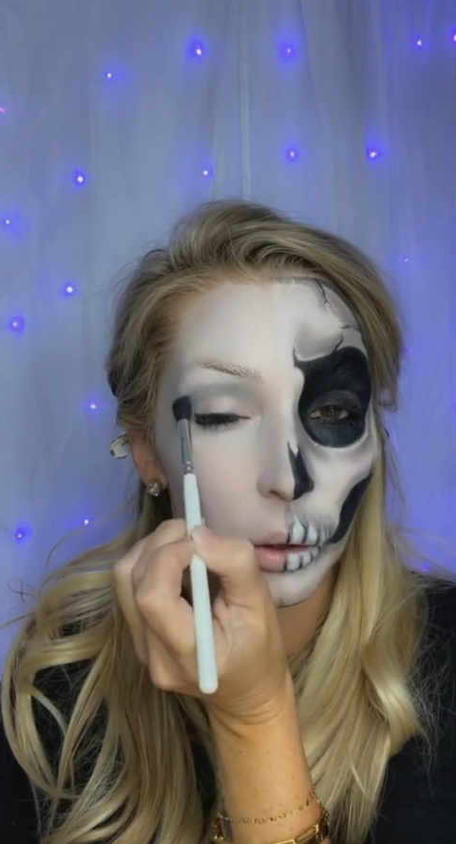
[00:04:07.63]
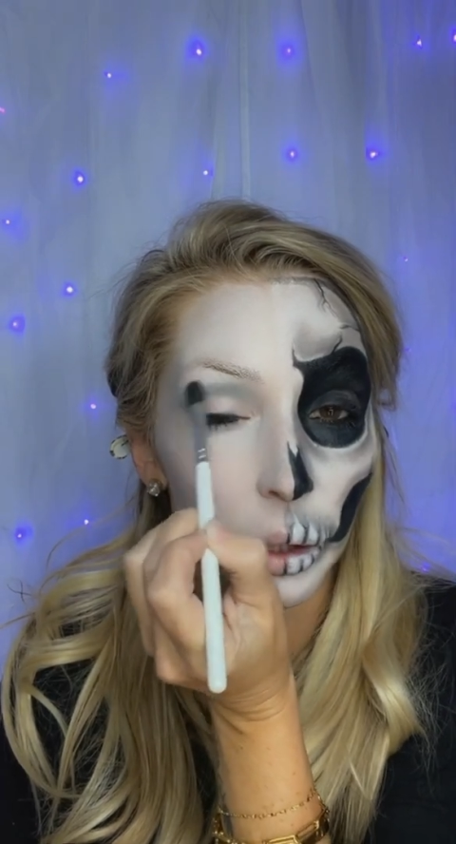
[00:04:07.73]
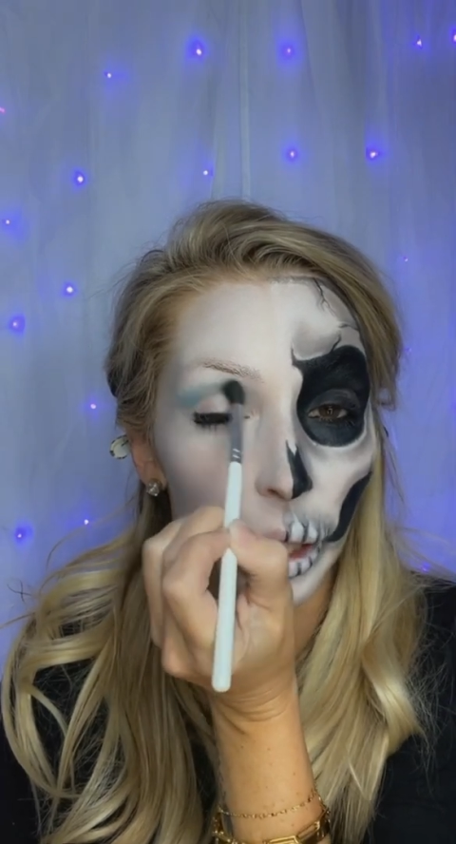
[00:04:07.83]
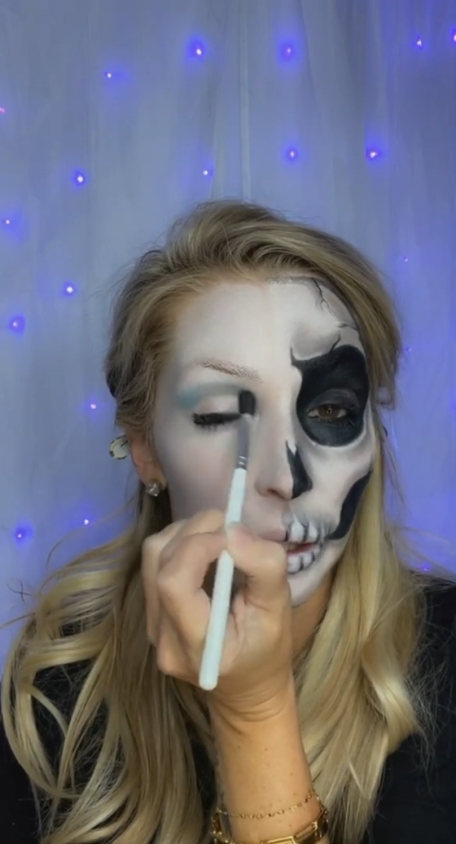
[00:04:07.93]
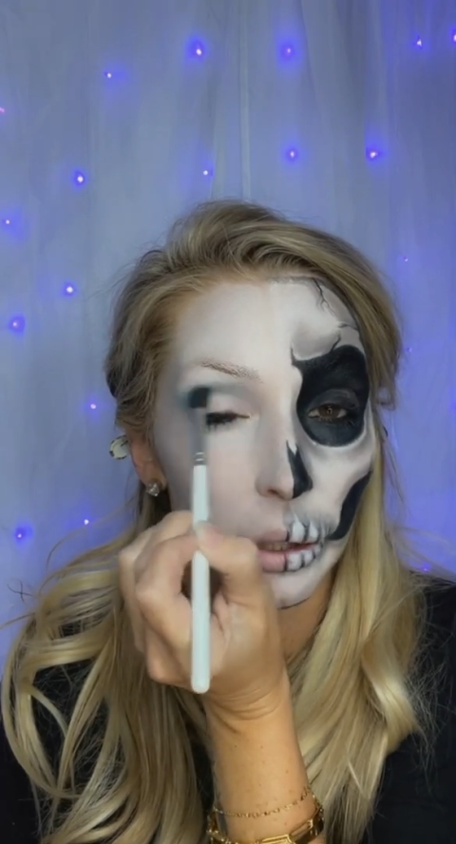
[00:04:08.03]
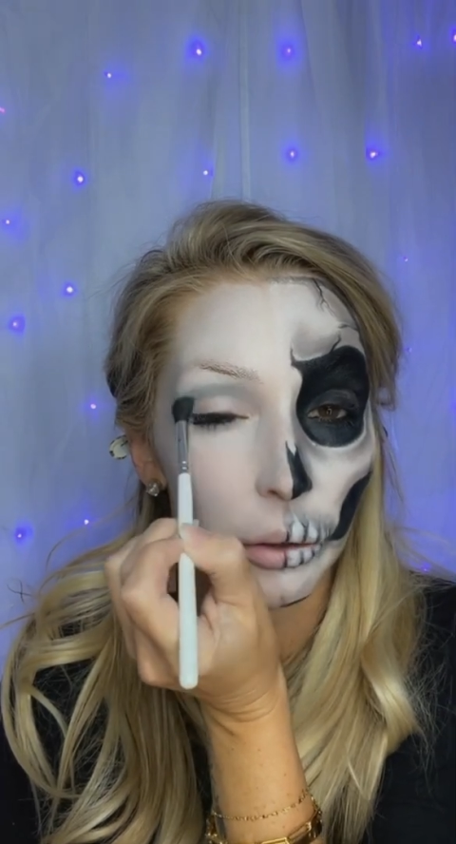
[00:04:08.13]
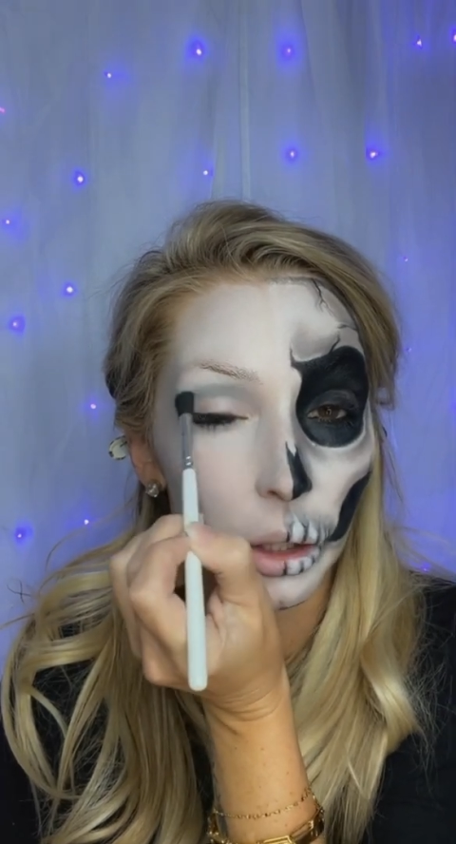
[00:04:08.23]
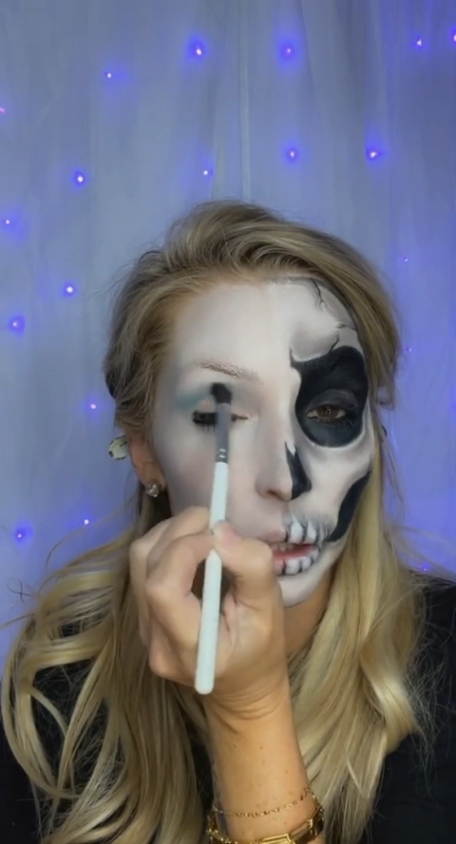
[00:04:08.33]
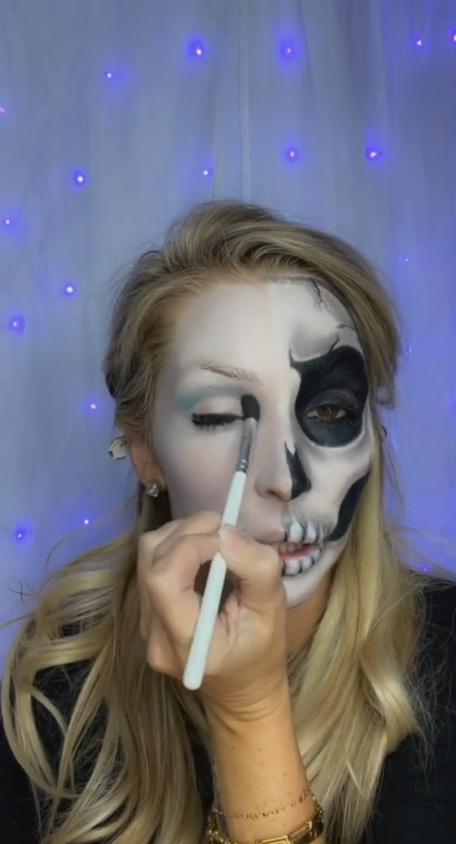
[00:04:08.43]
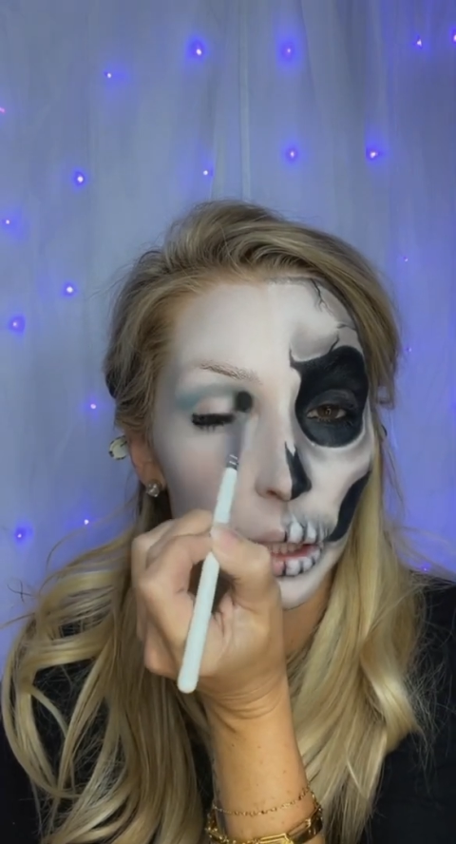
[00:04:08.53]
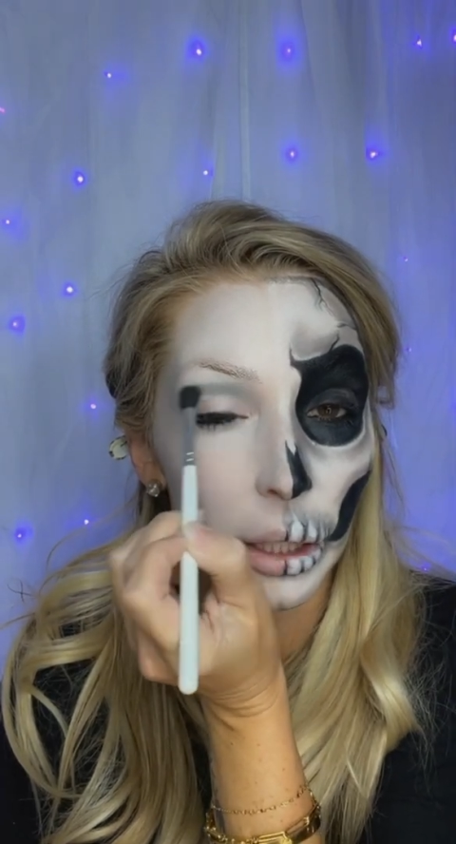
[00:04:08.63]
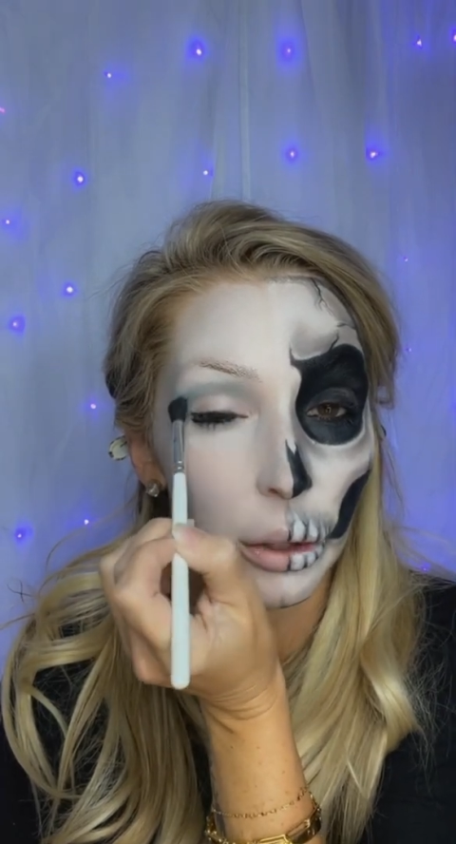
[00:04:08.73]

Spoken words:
and not get on the lid,